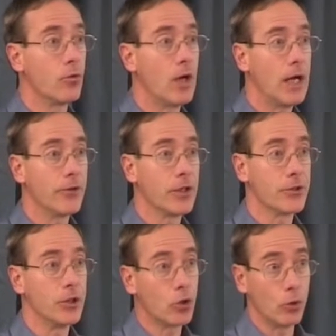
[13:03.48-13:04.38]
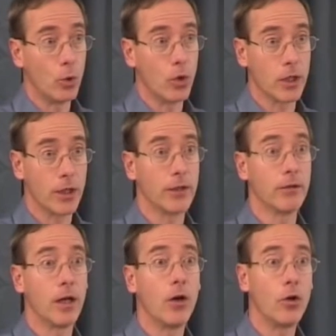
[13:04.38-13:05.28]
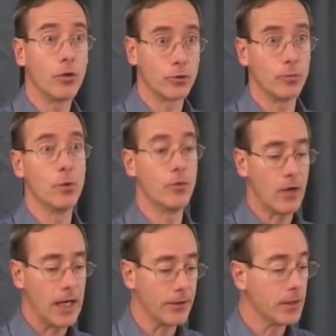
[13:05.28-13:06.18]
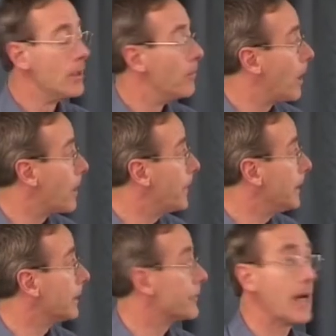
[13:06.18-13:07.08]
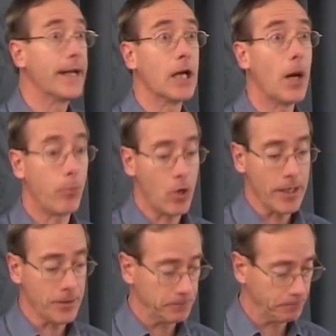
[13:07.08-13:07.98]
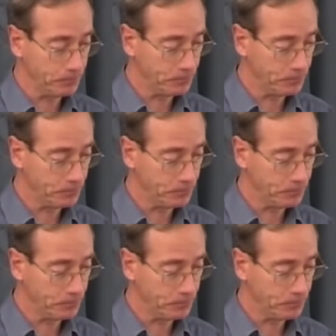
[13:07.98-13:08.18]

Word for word: move around as a knuckle walker or to move around bipedally standing upright.